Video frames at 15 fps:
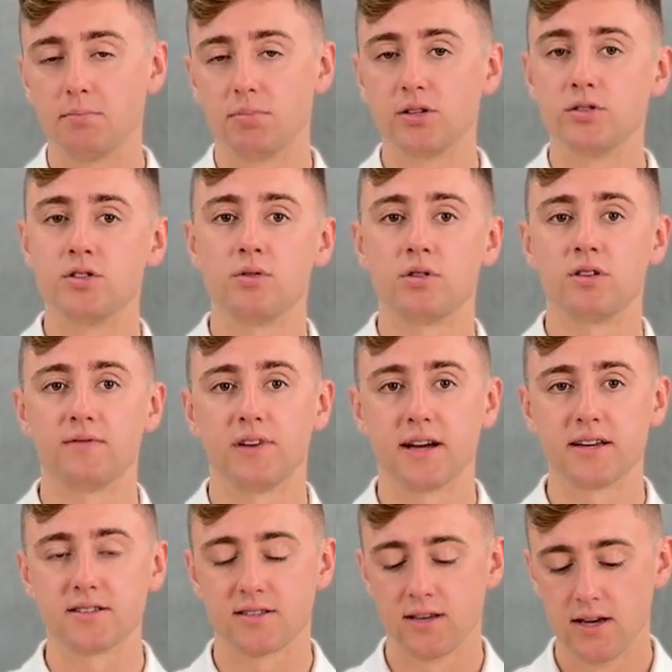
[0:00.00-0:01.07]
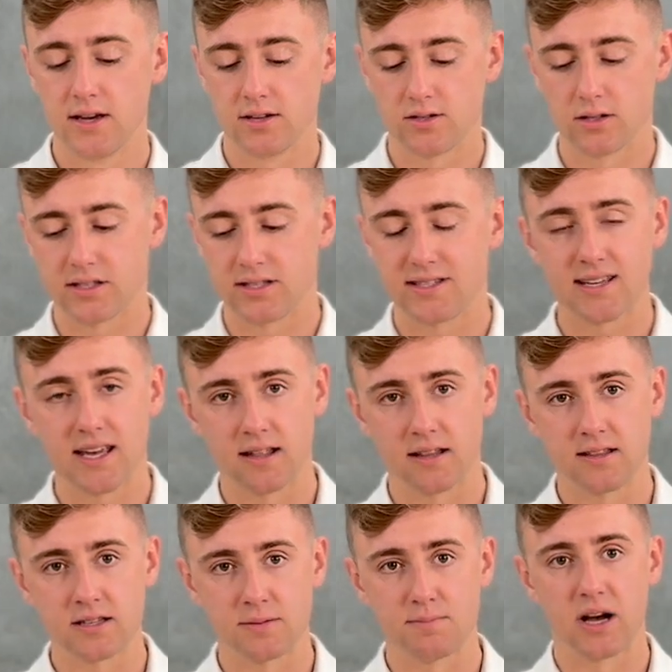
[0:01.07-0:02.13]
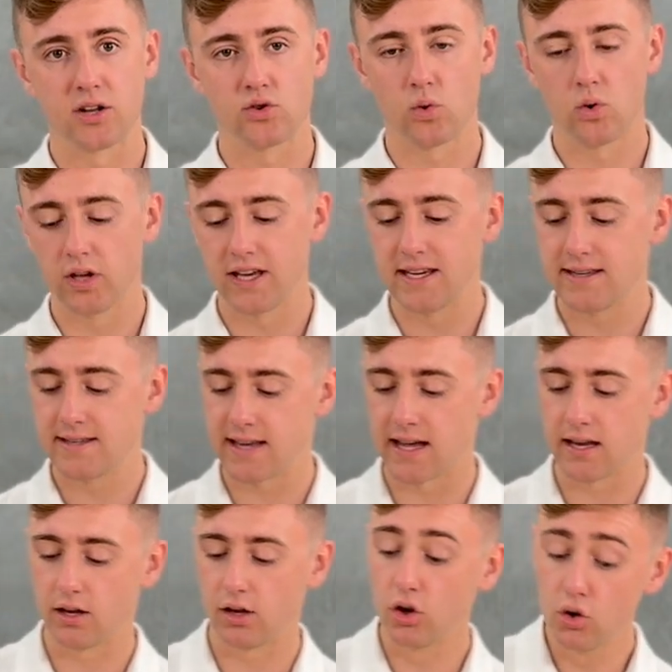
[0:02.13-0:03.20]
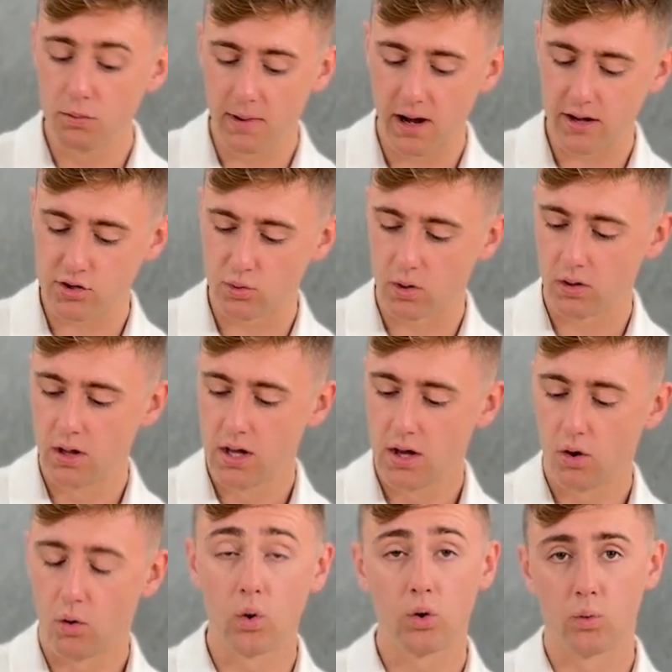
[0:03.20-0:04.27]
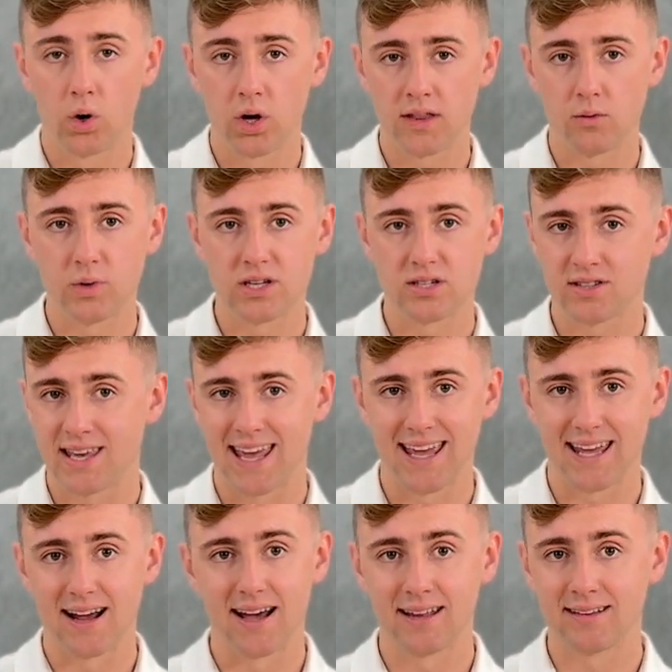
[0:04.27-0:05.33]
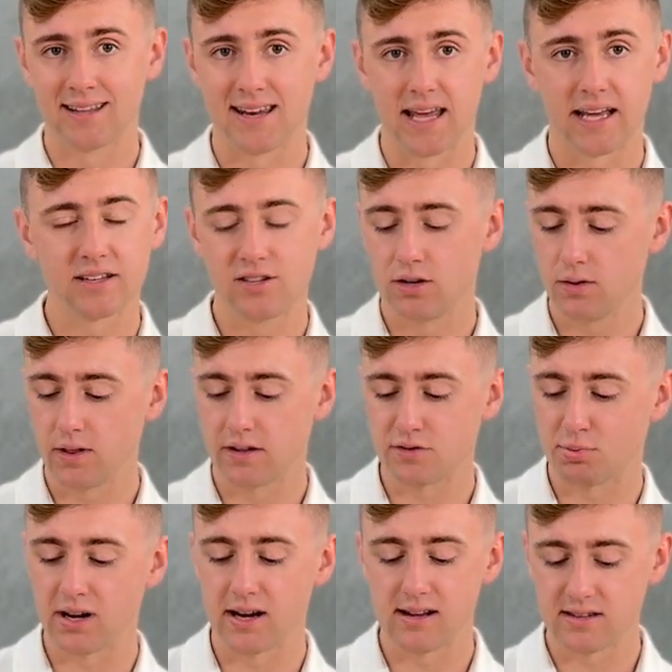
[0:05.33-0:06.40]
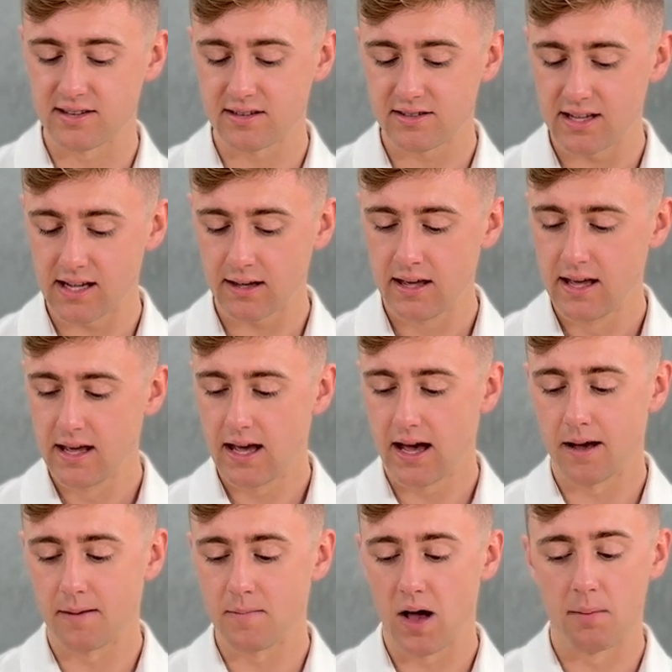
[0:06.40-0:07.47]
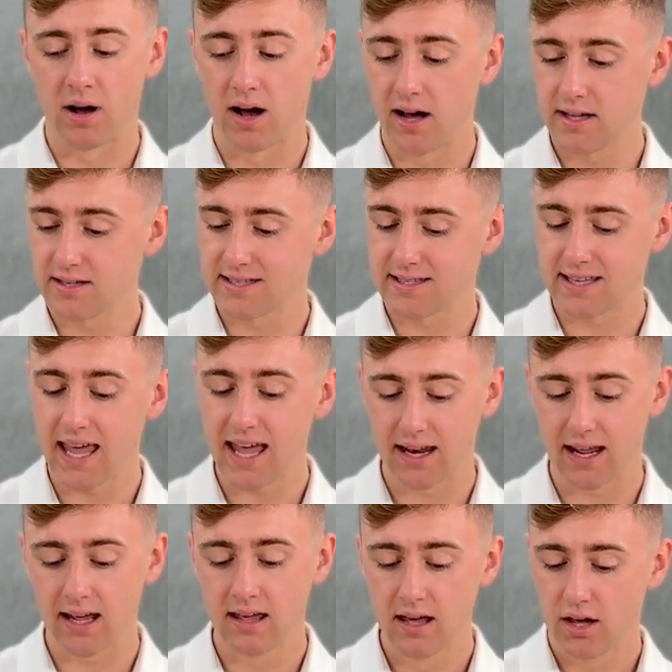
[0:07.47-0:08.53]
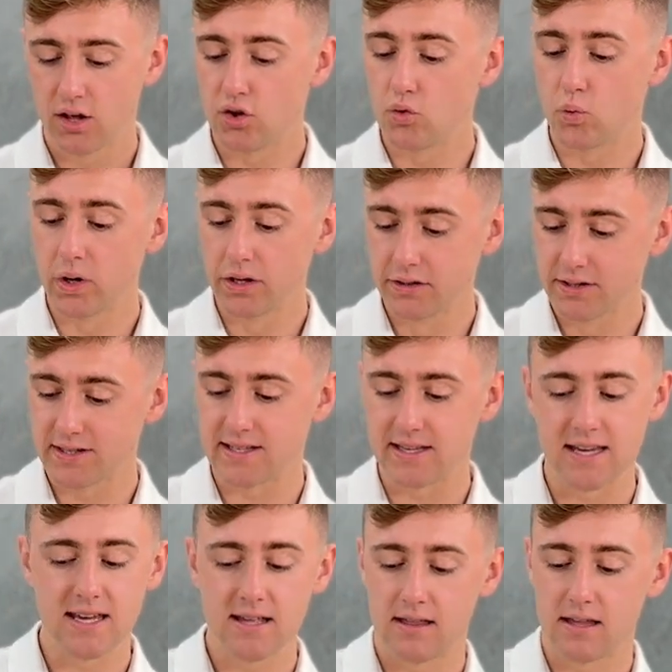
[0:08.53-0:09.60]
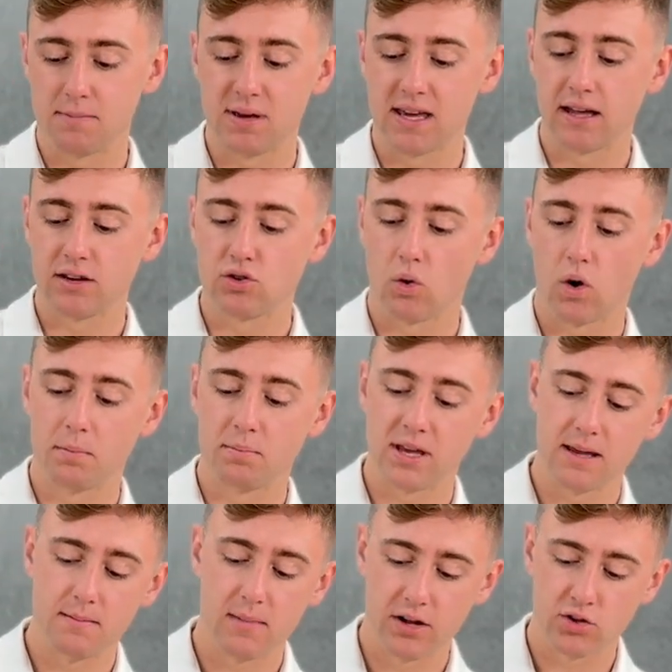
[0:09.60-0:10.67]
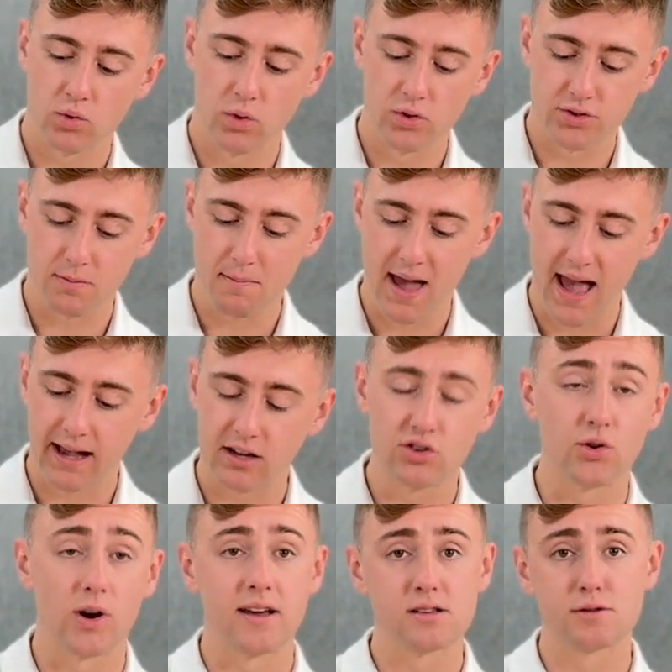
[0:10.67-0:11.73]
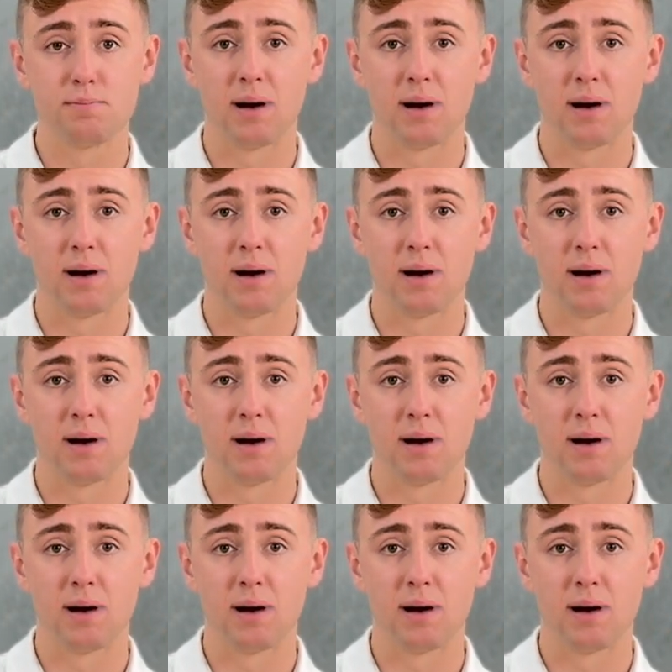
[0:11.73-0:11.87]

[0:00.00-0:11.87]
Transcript: Bluetooth device. So let's say that this module is a new module or one that we just cannot connect to that's pre-existing. Upon scanning, you will see the PHORP module's MAC address